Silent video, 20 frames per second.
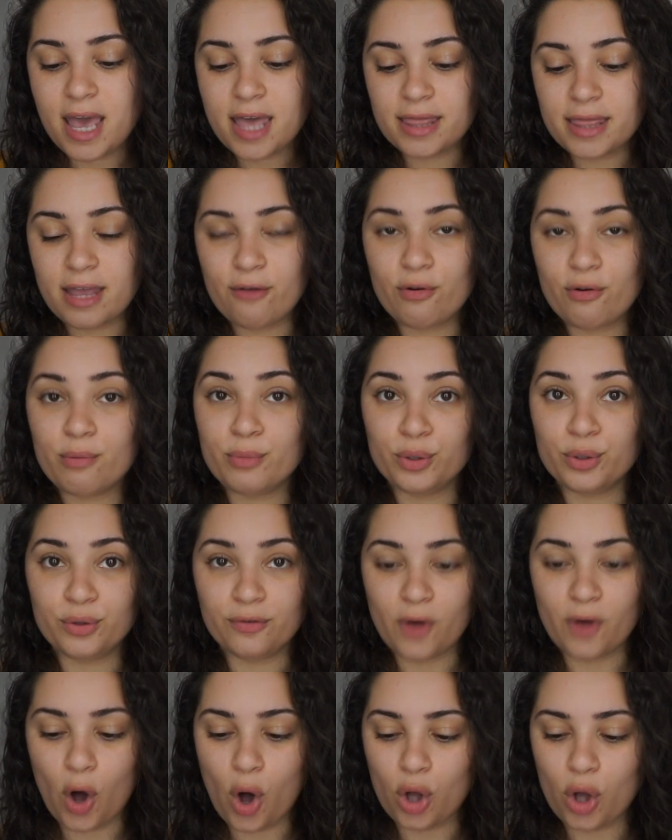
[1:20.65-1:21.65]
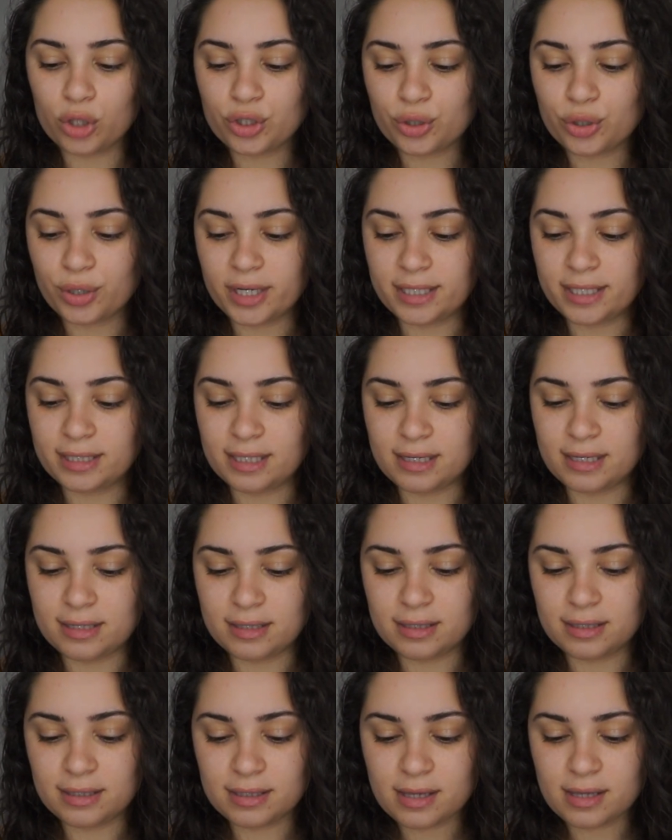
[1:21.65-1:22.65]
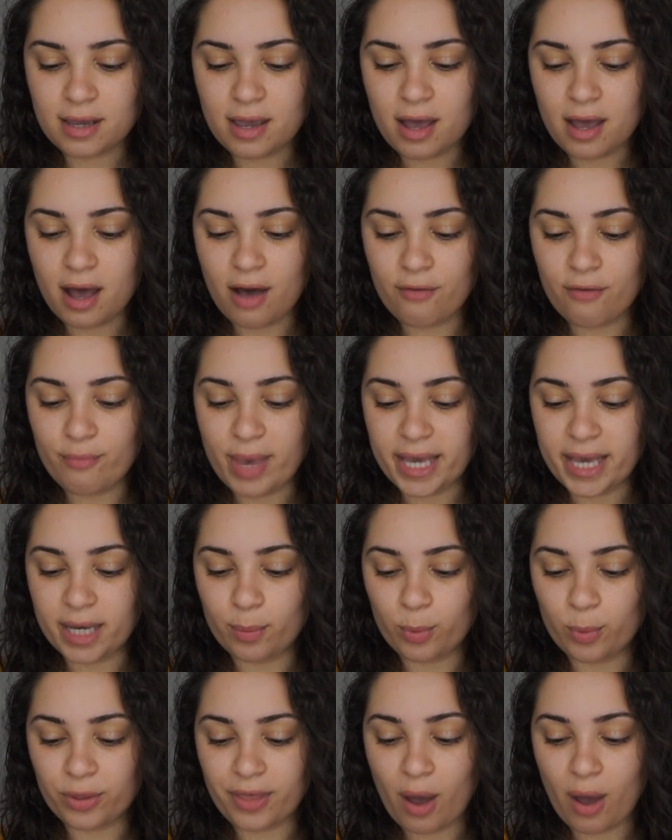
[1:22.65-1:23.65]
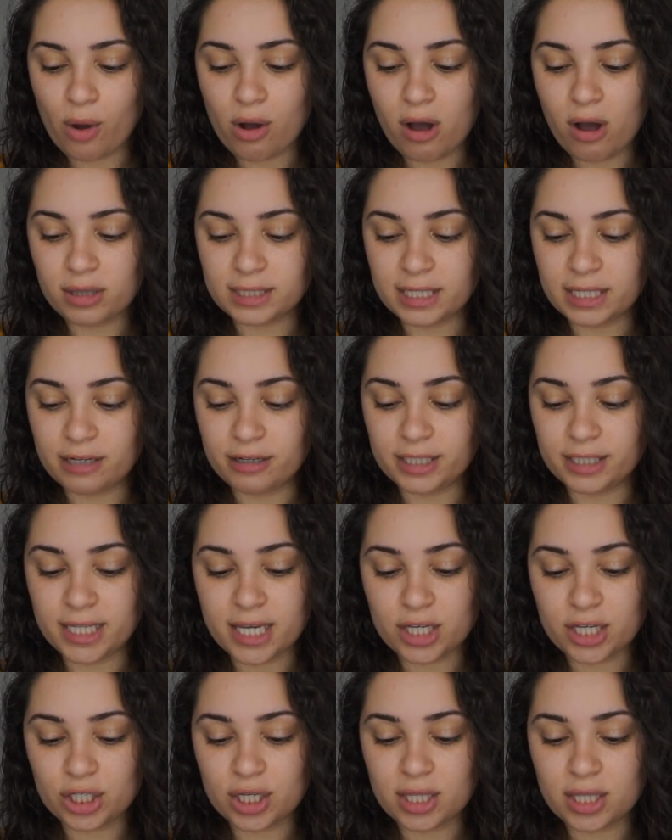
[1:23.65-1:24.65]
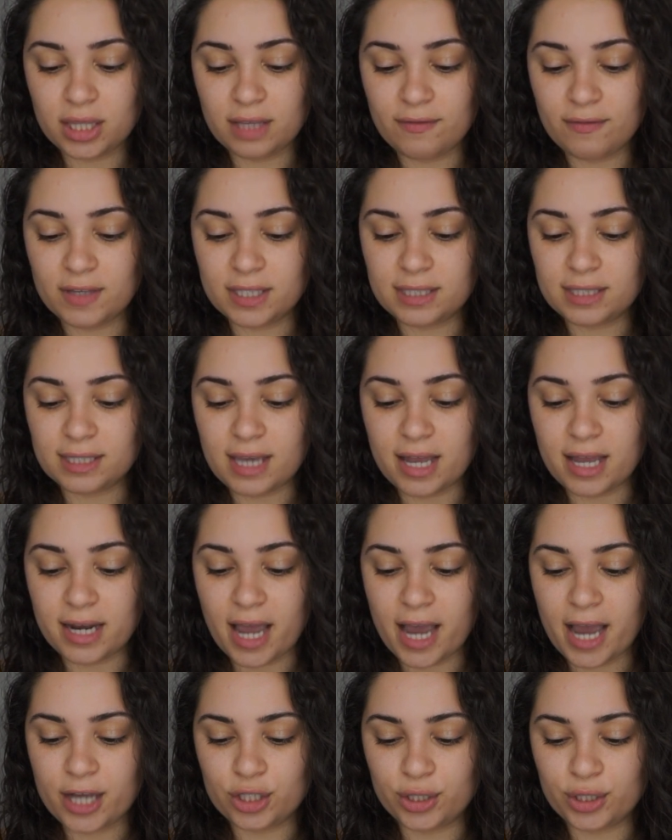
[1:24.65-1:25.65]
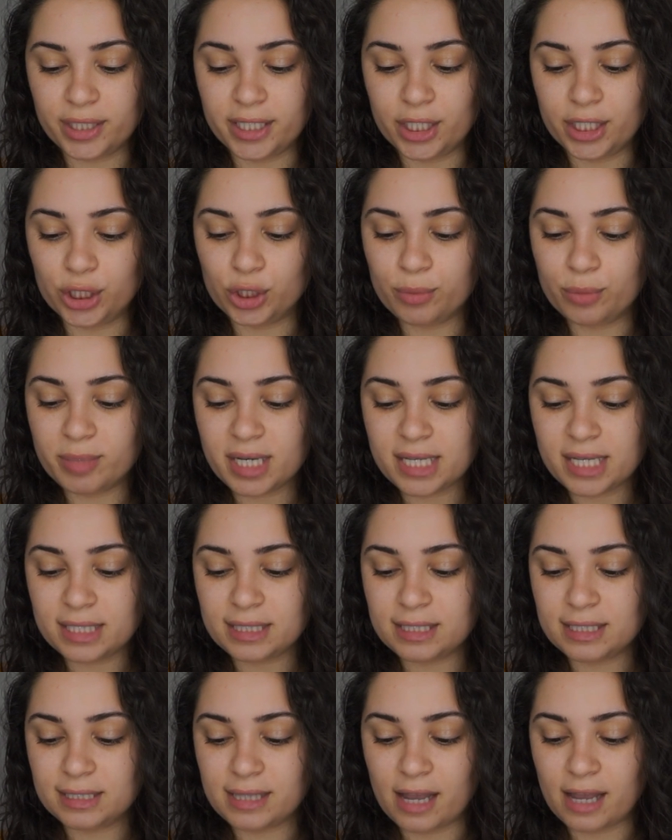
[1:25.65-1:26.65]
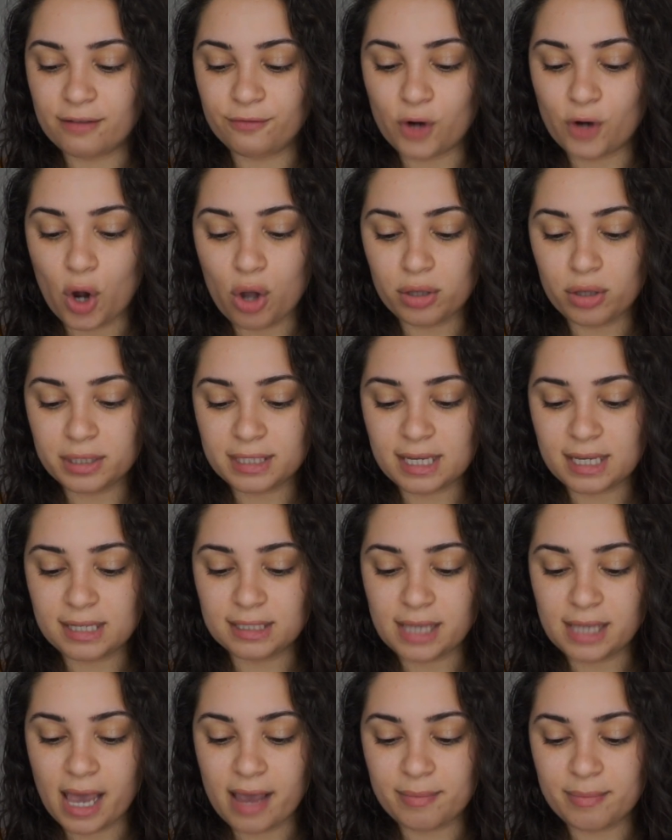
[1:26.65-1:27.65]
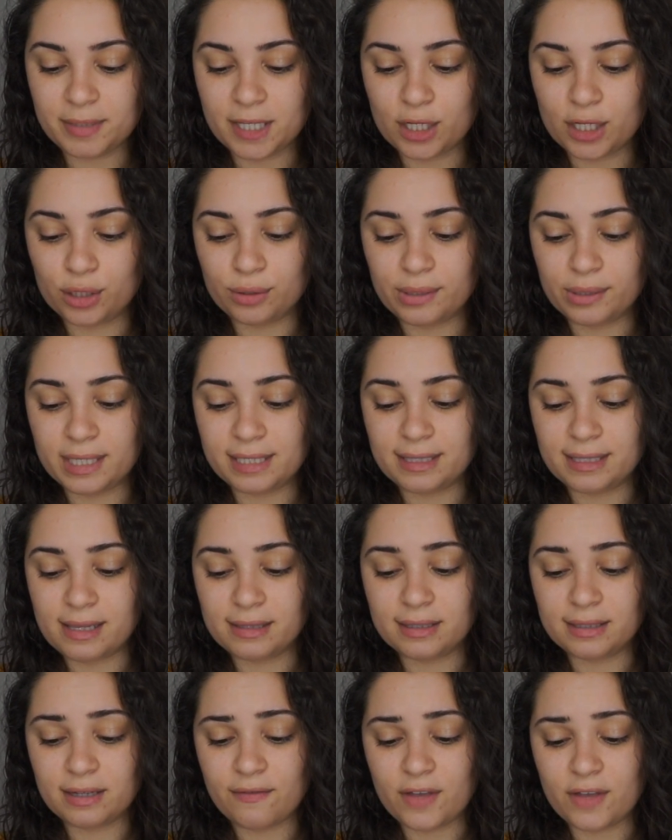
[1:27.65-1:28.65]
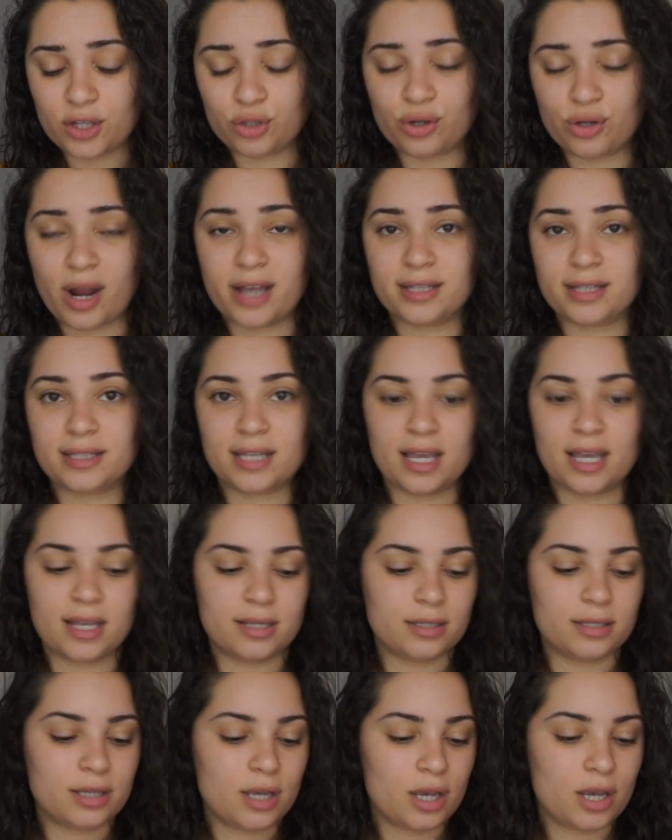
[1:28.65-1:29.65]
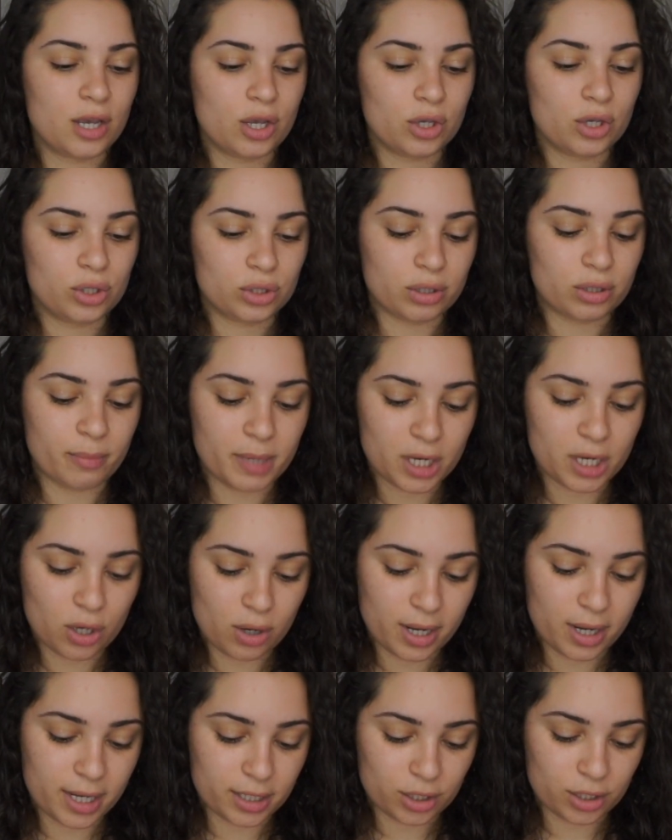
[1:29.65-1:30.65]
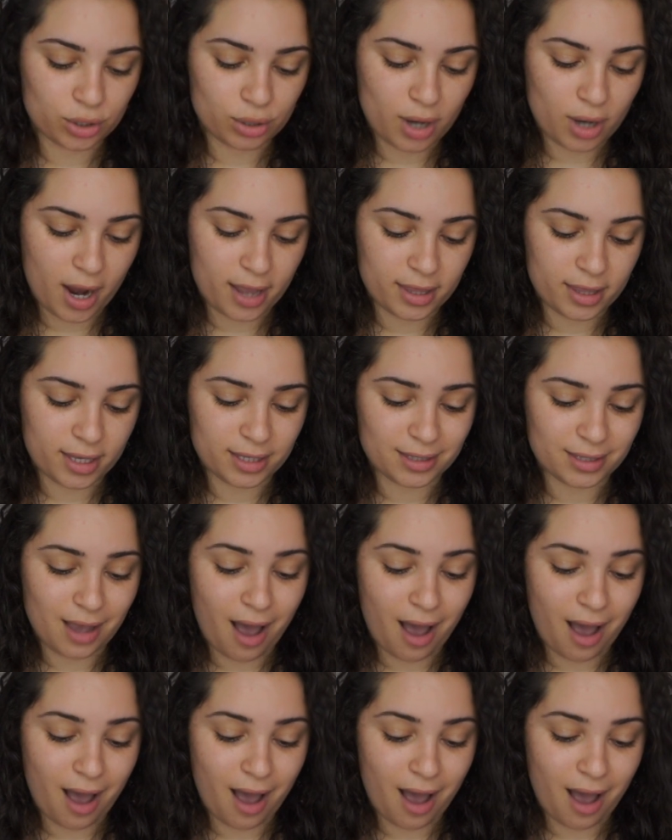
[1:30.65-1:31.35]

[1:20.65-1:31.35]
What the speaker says: They remove all traces of makeup without causing irritation, leaving skin hydrated and luminous, designed for all skin types, including sensitive and dry skin. So I'm gonna go ahead and try these.